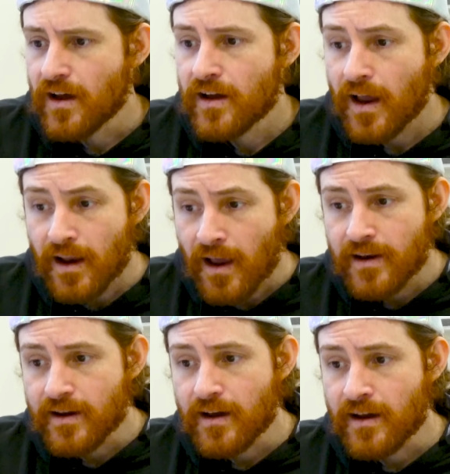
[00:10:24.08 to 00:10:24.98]

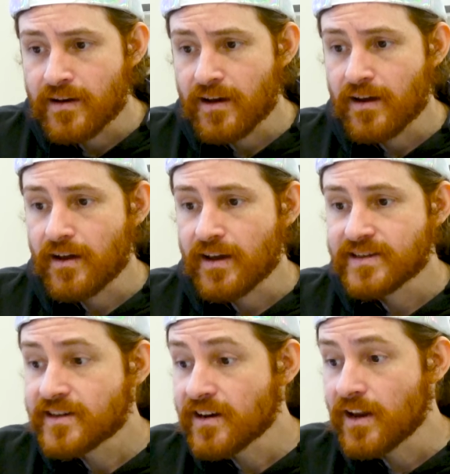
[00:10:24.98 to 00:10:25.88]
And
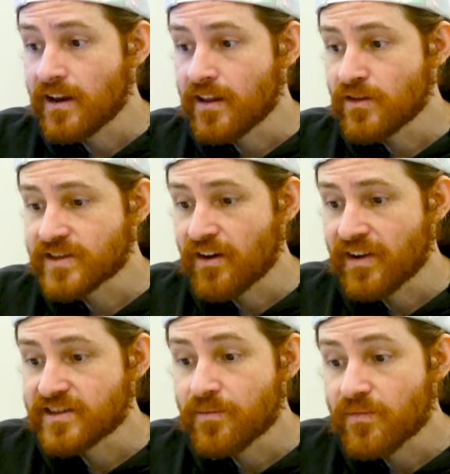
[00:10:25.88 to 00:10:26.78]
essentially, there's kind of
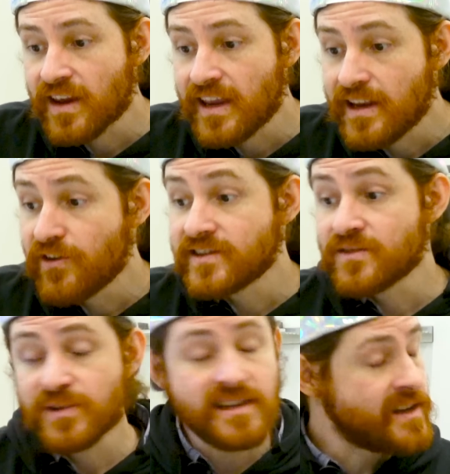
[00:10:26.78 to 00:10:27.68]
like some key
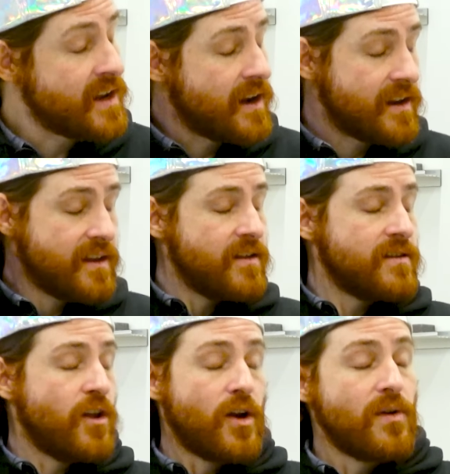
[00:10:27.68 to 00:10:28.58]
differences, which is like, yeah, like
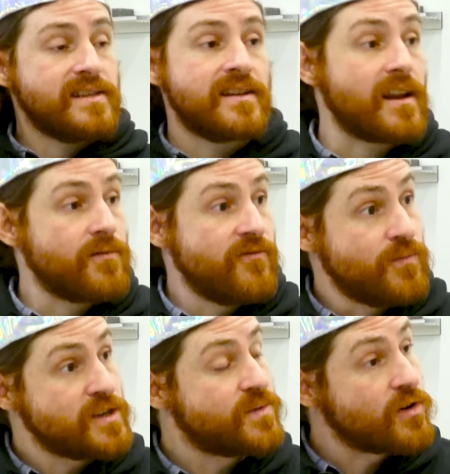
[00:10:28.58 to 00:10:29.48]
not only is it like
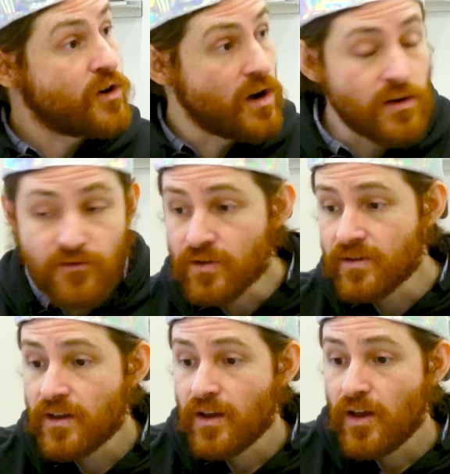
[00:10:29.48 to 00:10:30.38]
much more colorful,
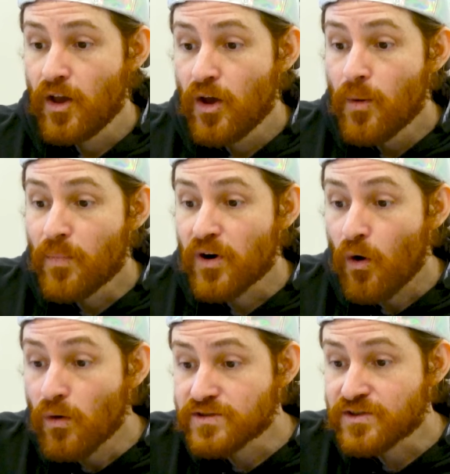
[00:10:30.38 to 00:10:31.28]
but
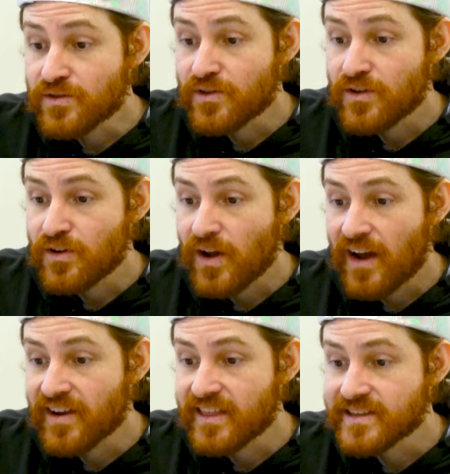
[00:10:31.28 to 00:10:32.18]
also you
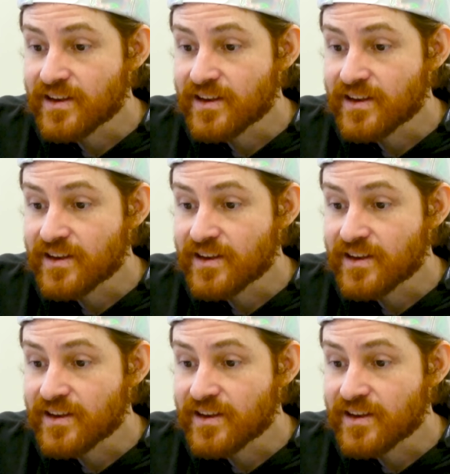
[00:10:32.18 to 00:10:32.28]
have like